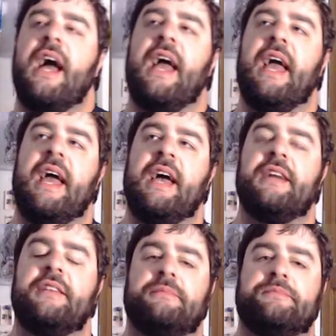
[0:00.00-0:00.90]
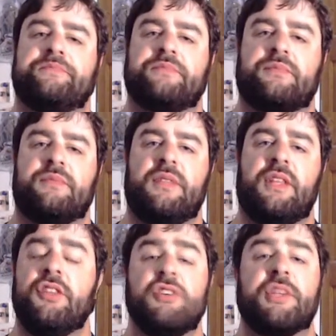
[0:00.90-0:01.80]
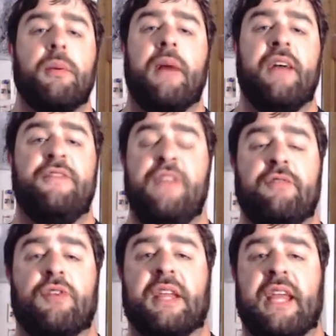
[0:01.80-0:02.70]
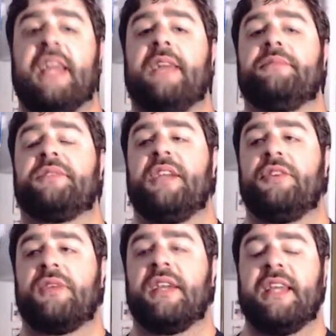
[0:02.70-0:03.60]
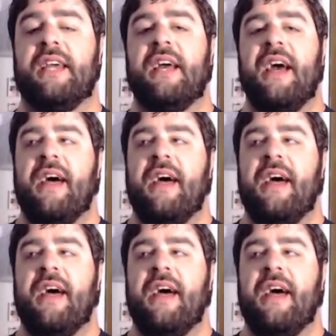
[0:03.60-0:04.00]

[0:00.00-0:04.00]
And there's some of my favorite games that you can get.